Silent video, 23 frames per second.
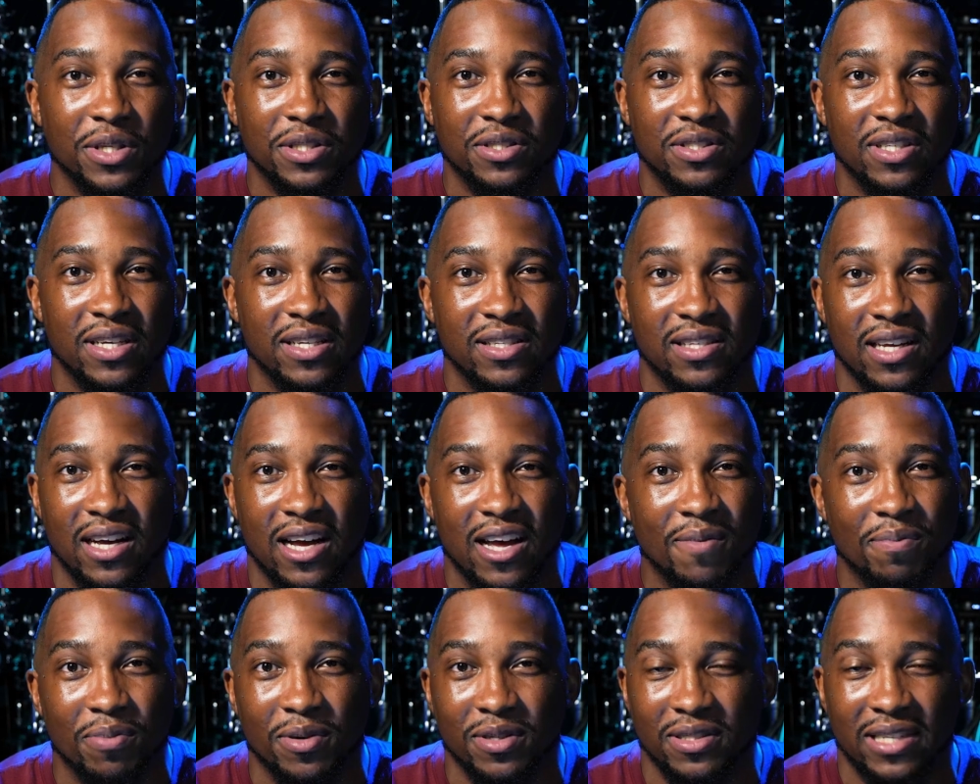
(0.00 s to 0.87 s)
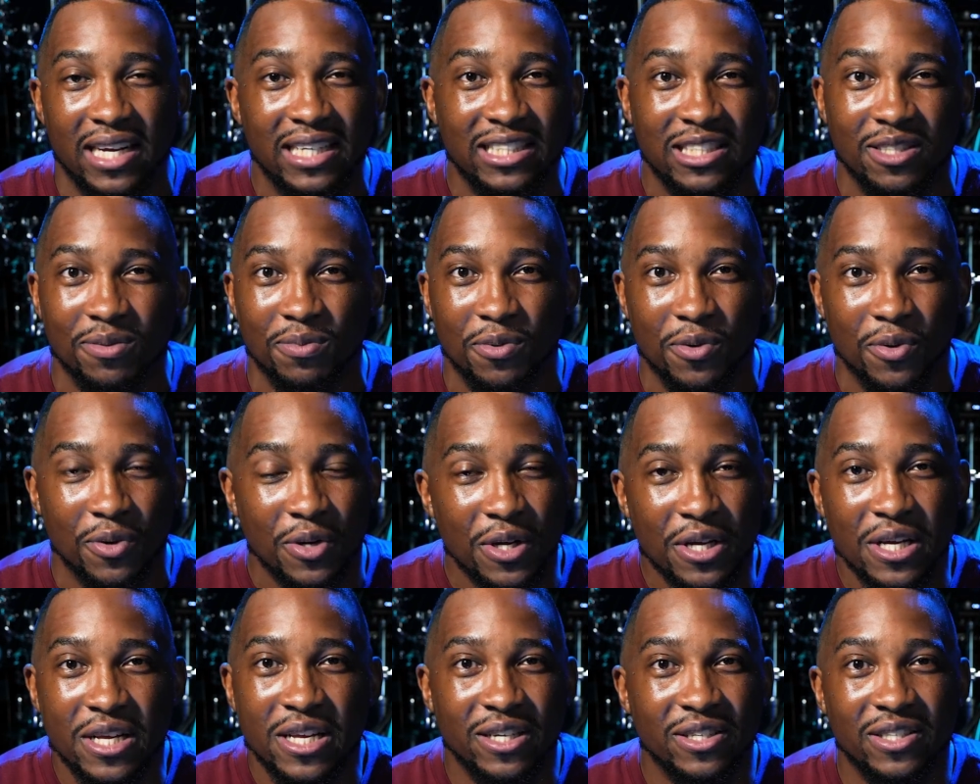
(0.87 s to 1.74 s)
was just unpredictable.
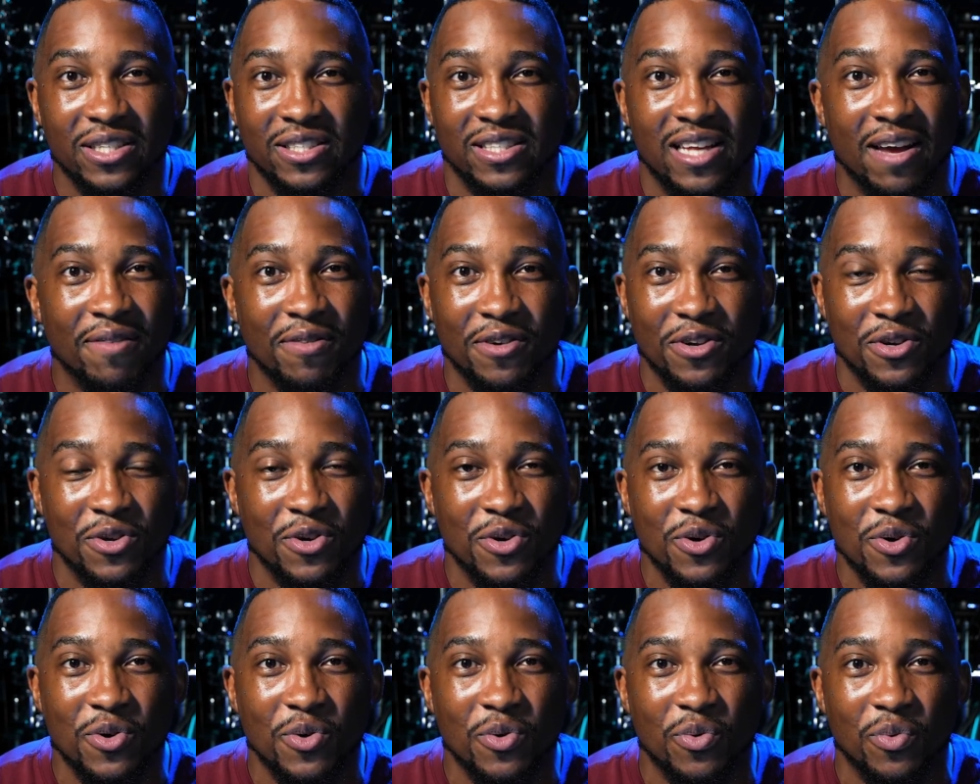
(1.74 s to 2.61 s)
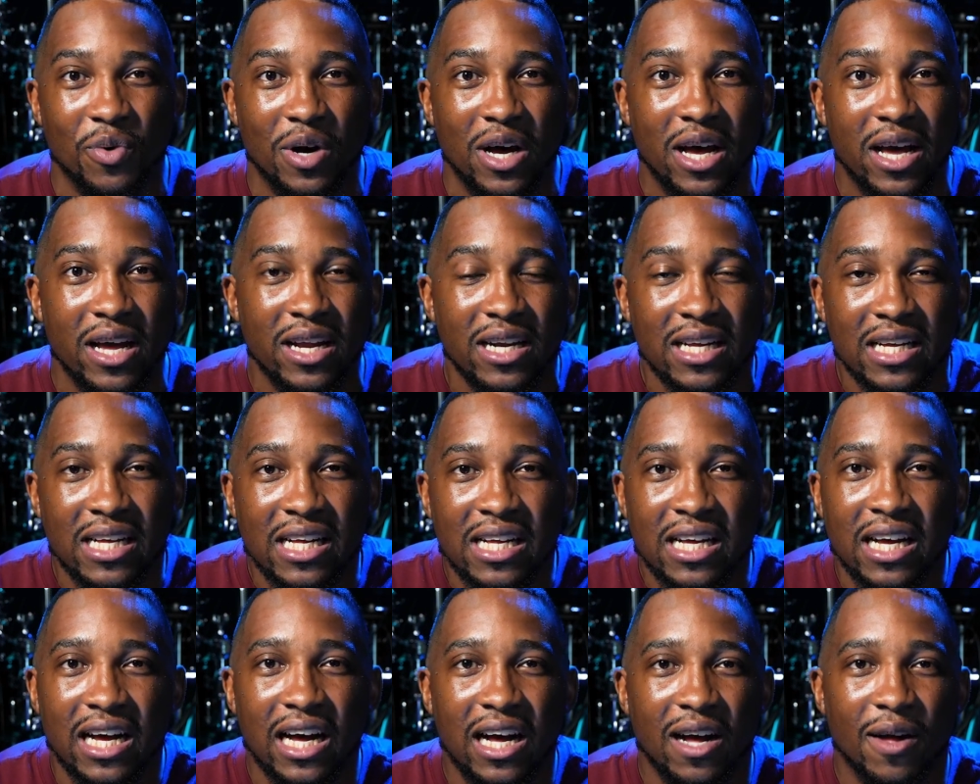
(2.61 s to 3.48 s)
You just never knew what
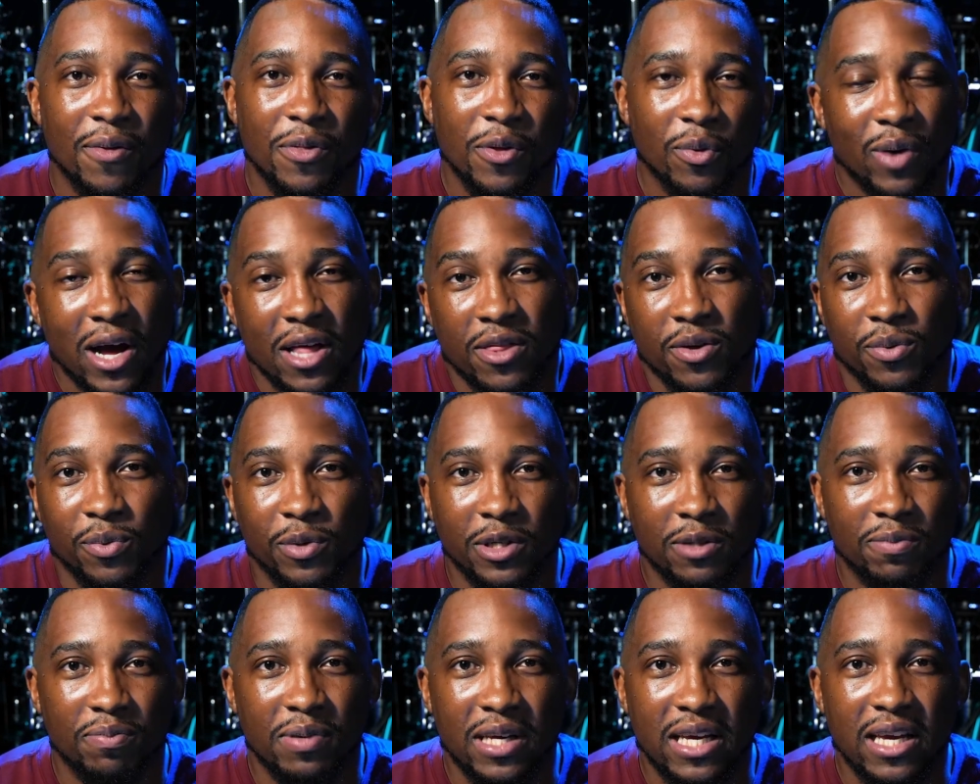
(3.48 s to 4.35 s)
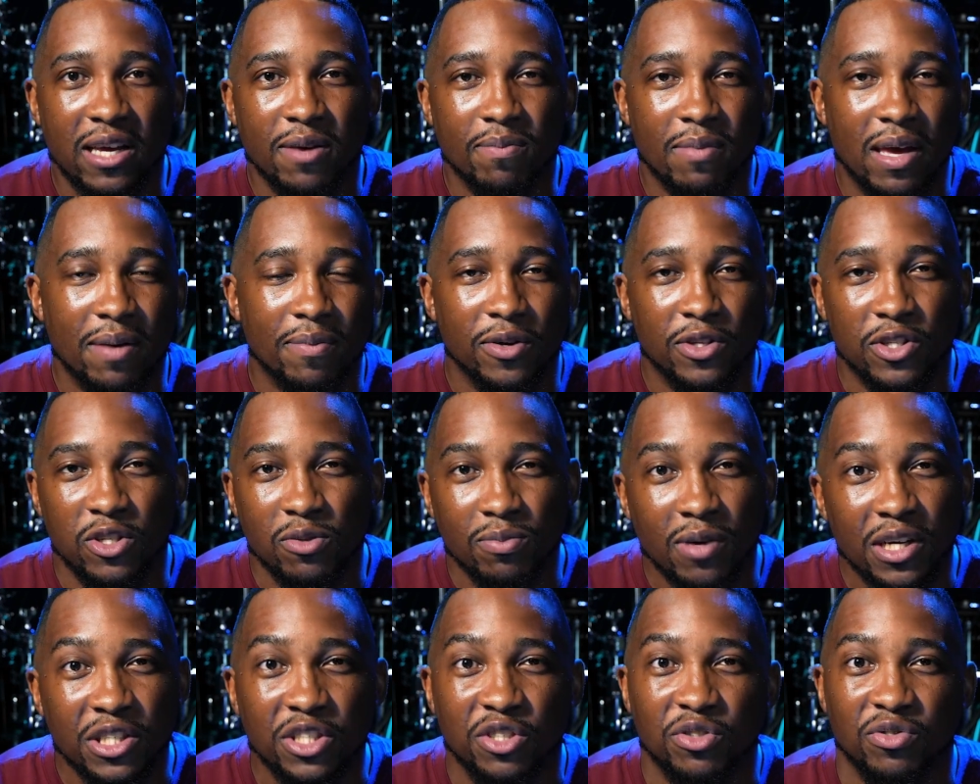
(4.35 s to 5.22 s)
the weather would be. Maybe
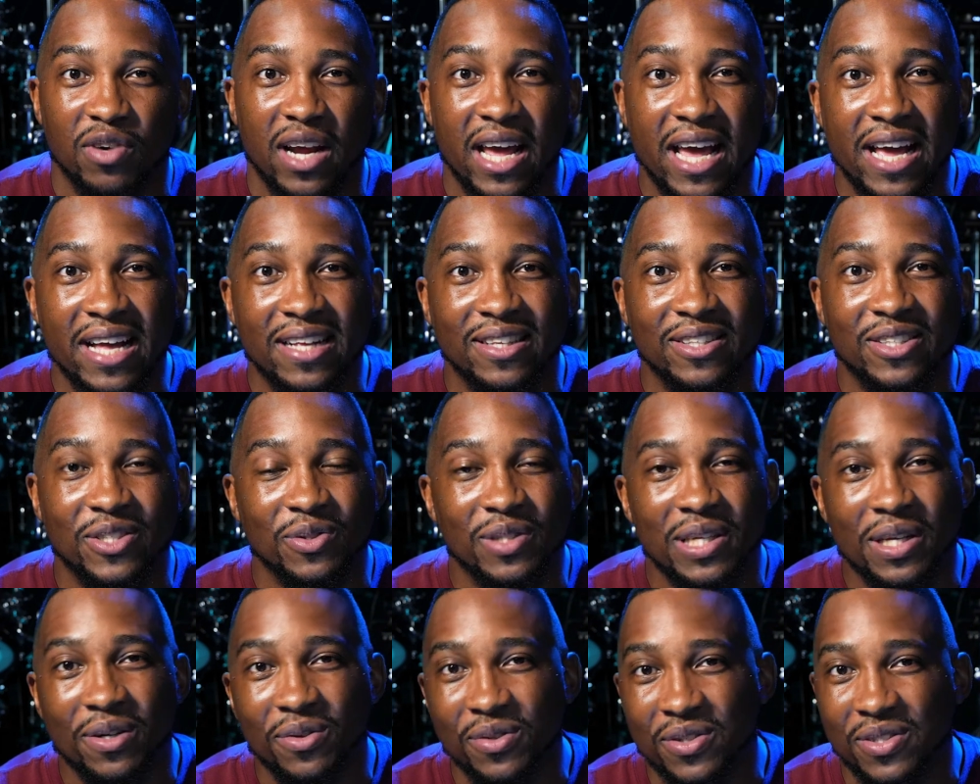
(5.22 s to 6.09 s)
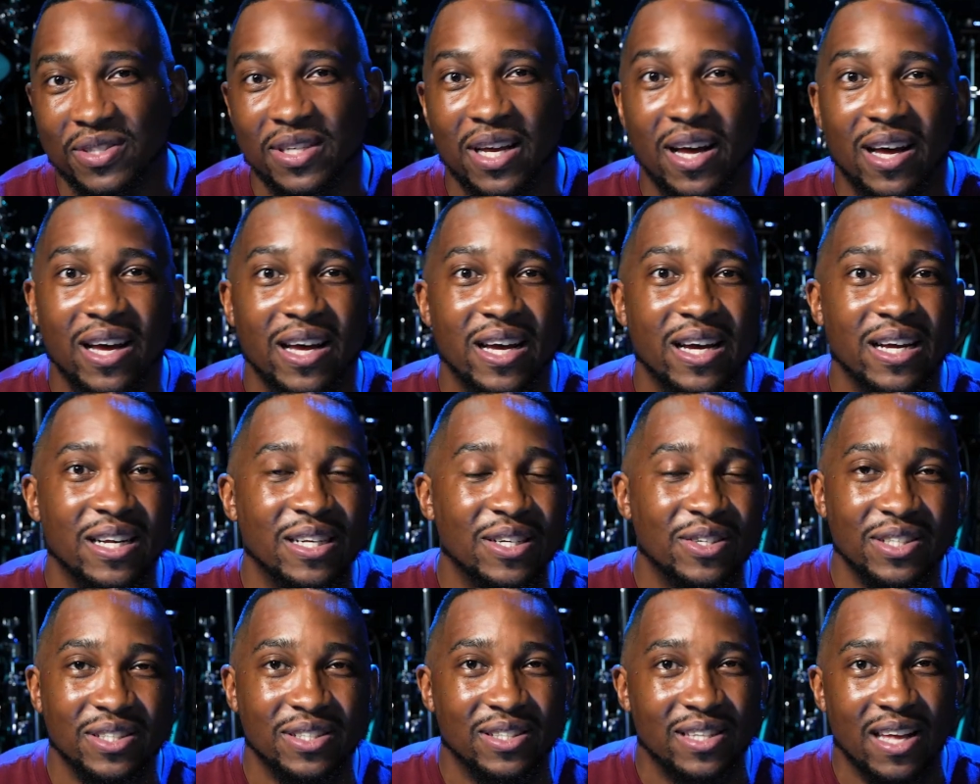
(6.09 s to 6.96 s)
too much rain, too little sun.
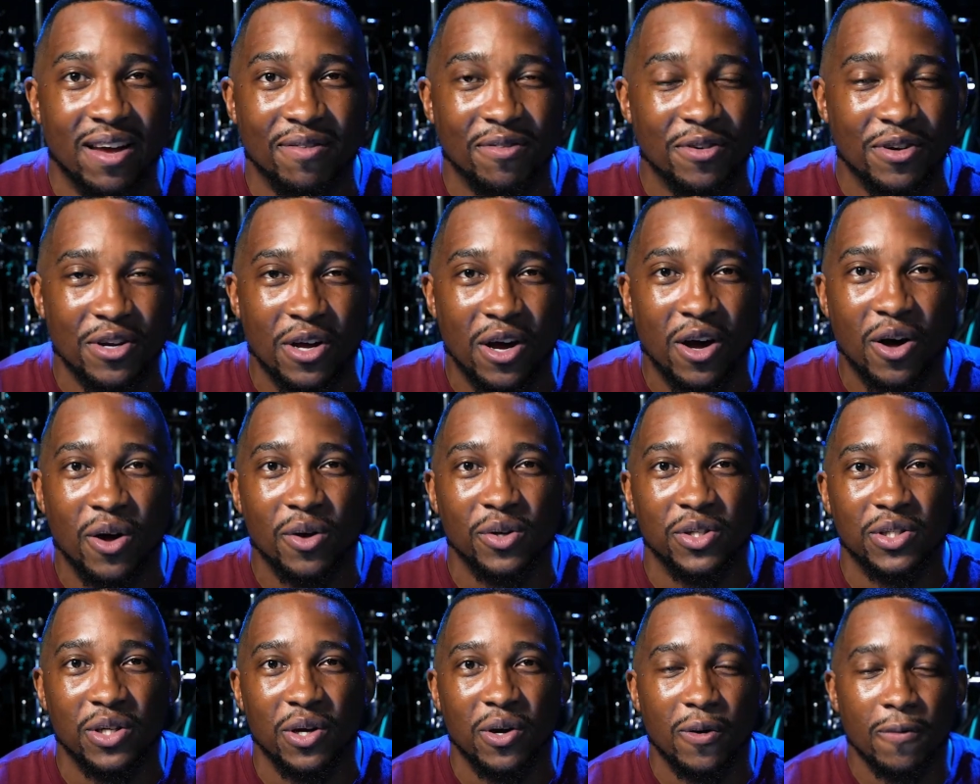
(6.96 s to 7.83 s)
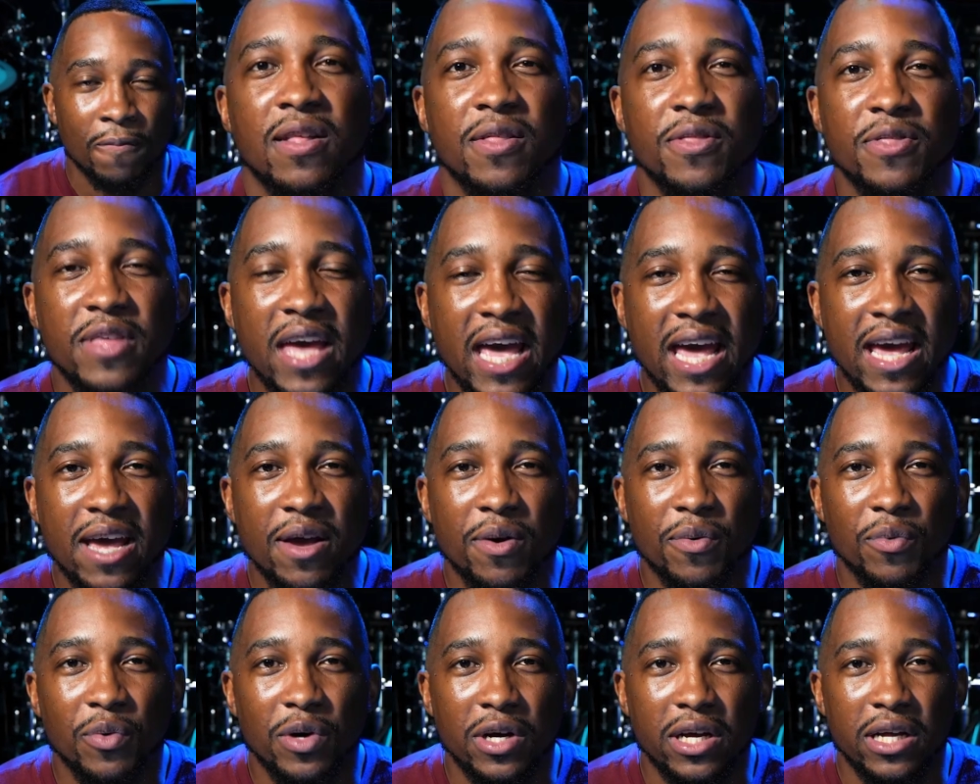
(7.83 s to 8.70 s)
You just never know. So they
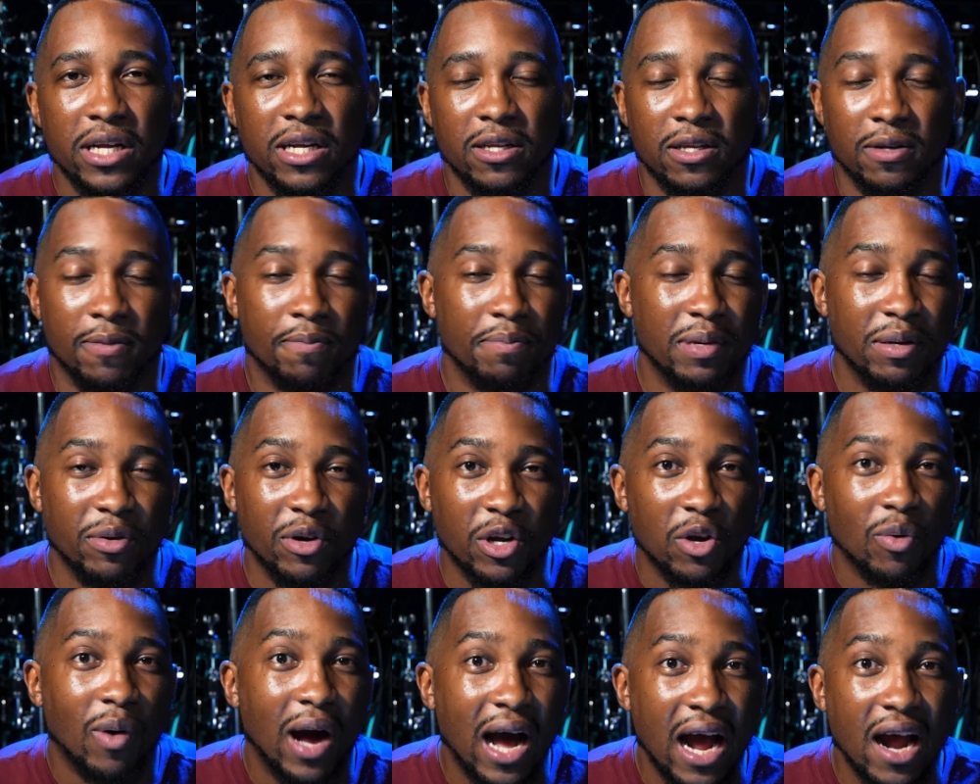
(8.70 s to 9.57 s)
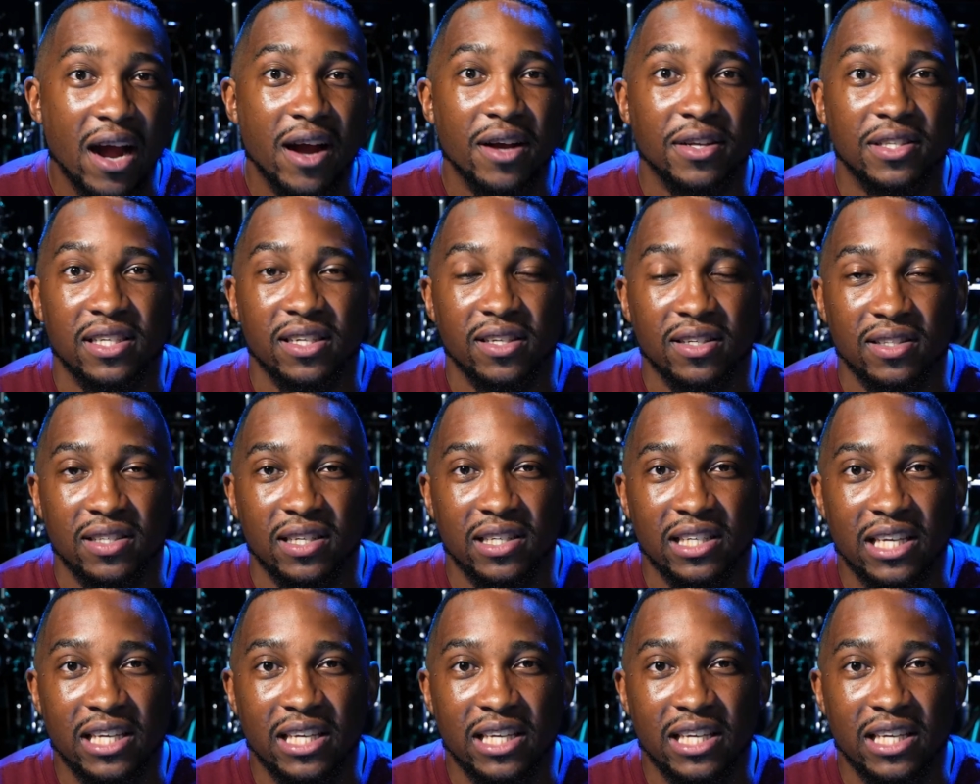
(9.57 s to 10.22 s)
would be required to